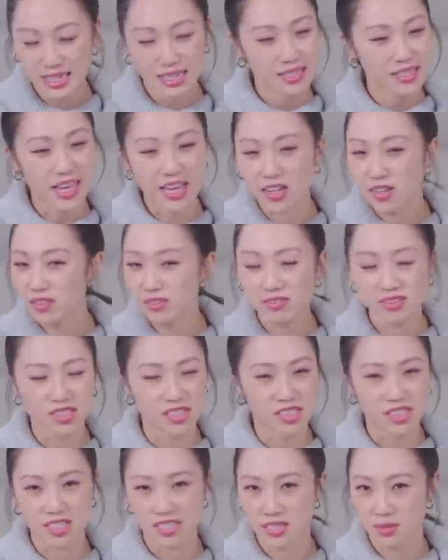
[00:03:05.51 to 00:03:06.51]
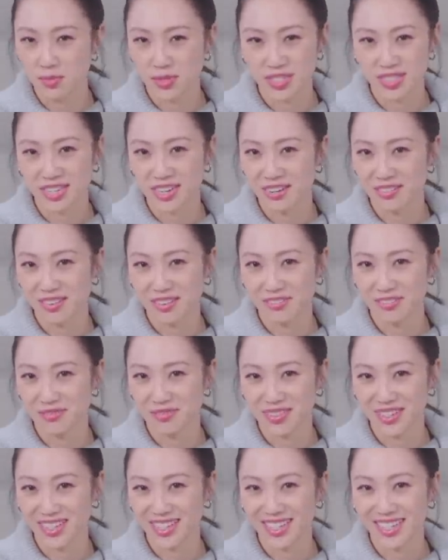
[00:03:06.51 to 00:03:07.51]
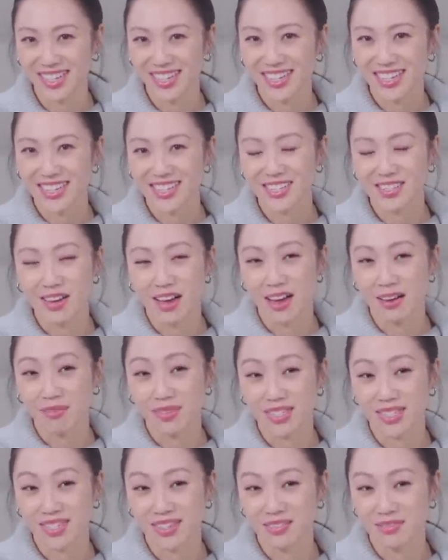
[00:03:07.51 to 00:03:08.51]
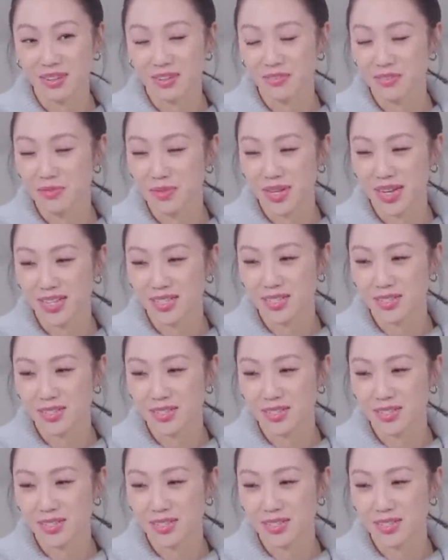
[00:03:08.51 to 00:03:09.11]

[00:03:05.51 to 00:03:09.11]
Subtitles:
that glue is just a bit scary for me. So I would stay away from that.